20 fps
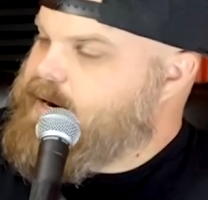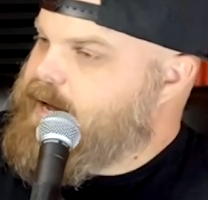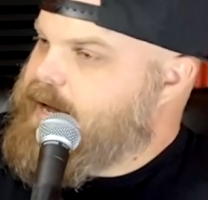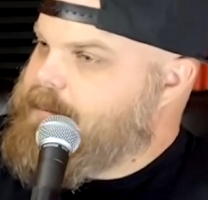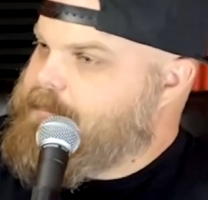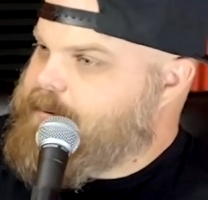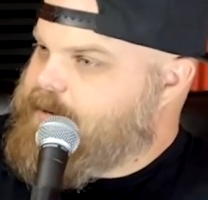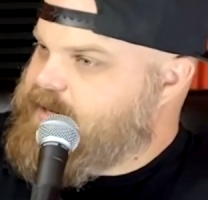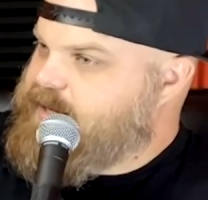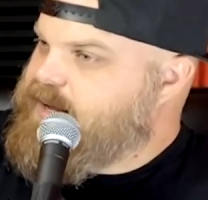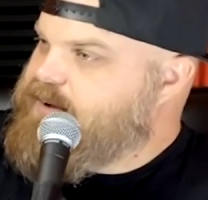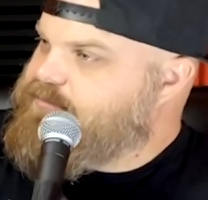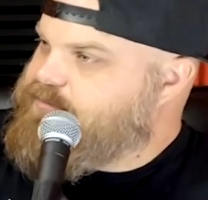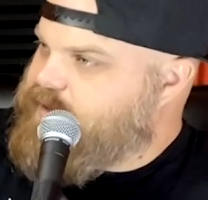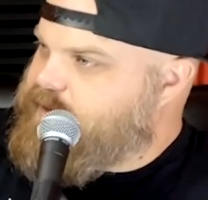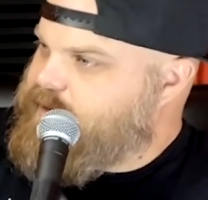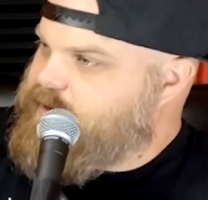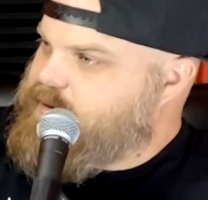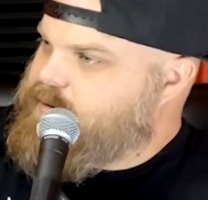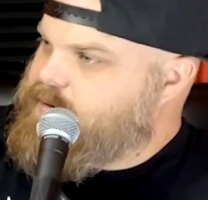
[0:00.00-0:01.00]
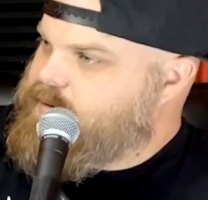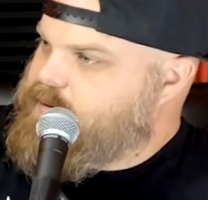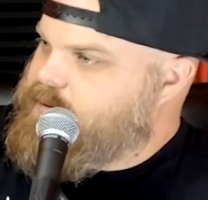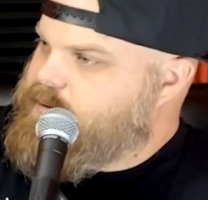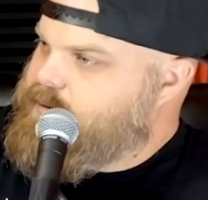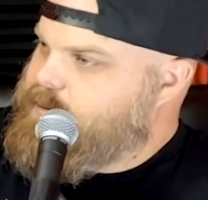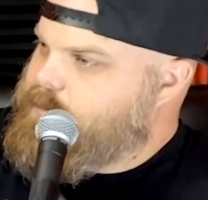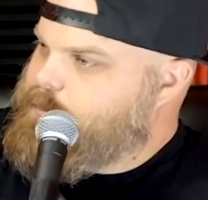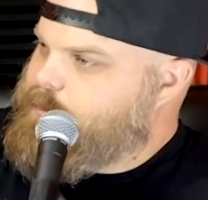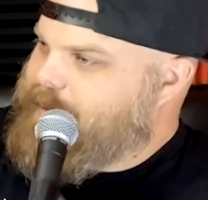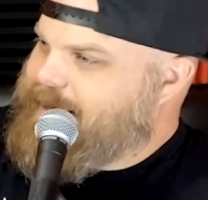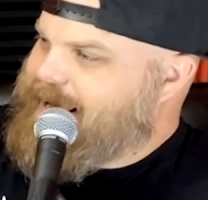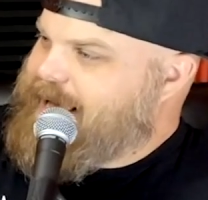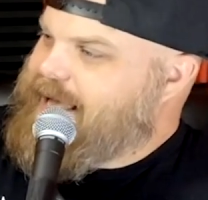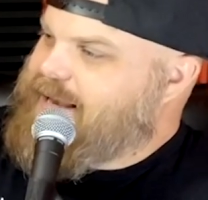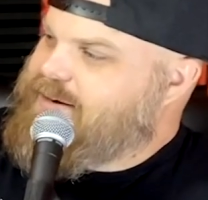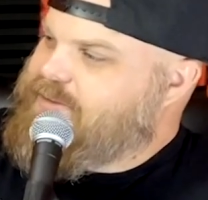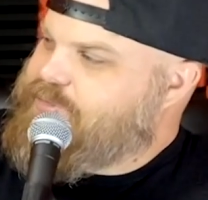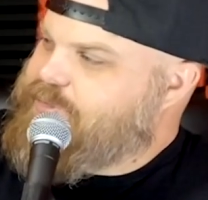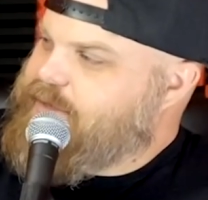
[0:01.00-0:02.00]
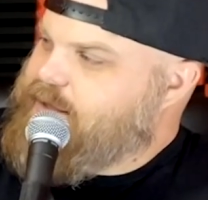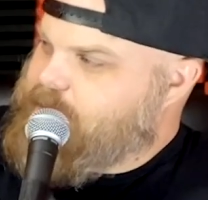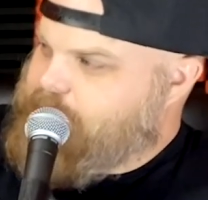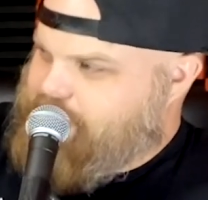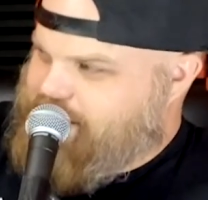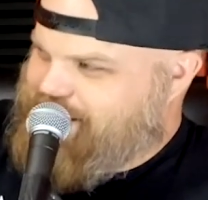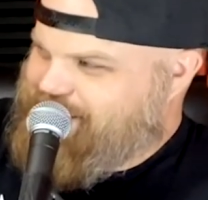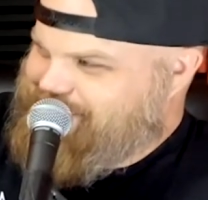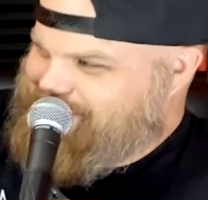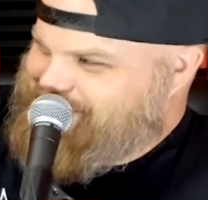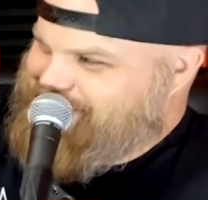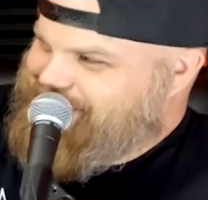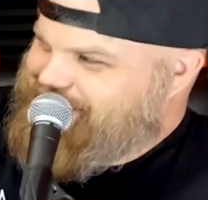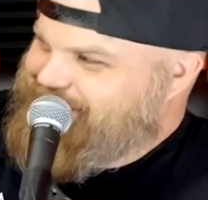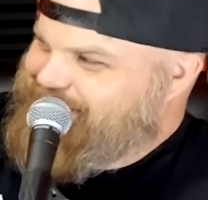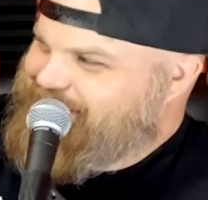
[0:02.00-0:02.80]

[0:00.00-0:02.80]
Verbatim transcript: and I believed in it, but I had to think about it.